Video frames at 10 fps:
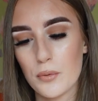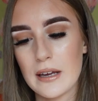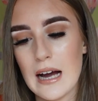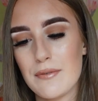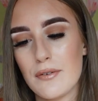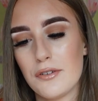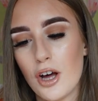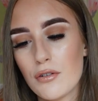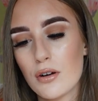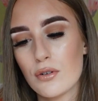we have a
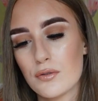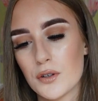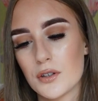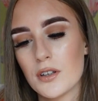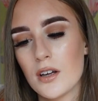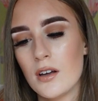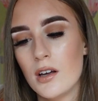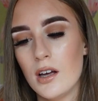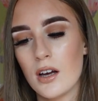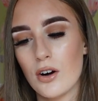floral ruffle,
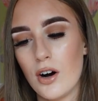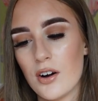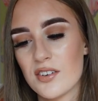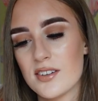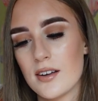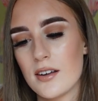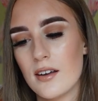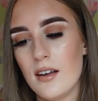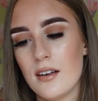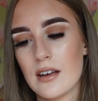the corset,
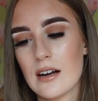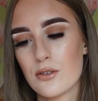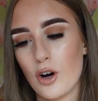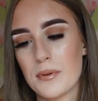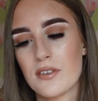the tank top.